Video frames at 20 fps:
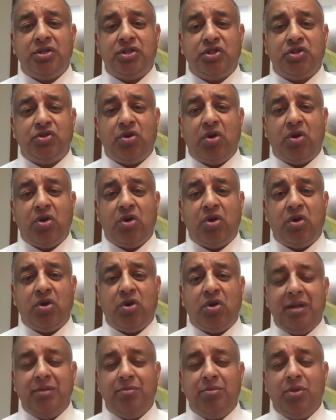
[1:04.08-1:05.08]
stroke
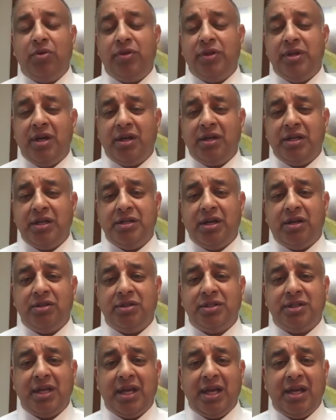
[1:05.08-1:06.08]
in both young
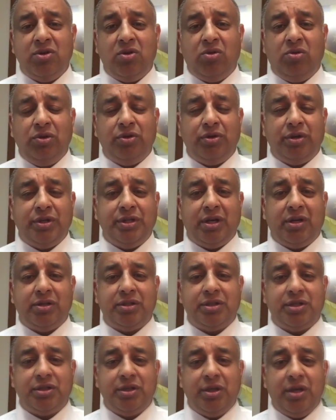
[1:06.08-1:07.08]
adults and older
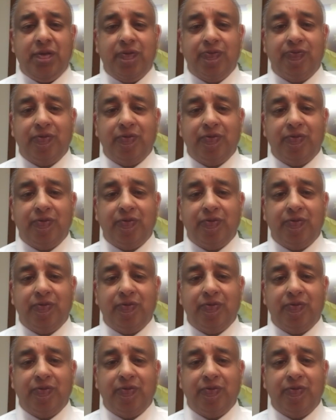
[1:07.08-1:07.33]
adults.